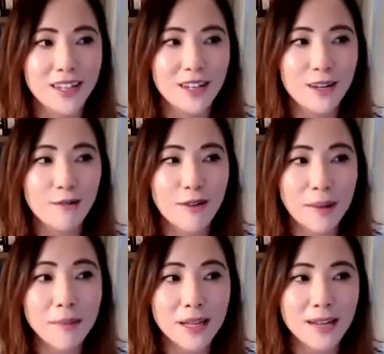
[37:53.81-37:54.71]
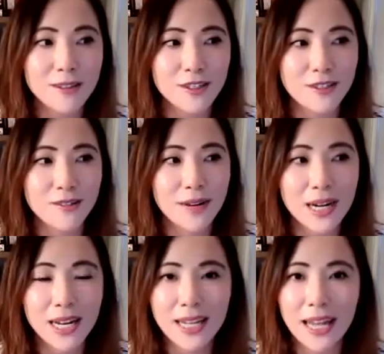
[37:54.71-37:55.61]
your family just
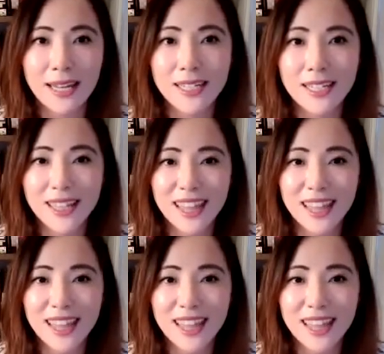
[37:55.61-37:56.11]
very candid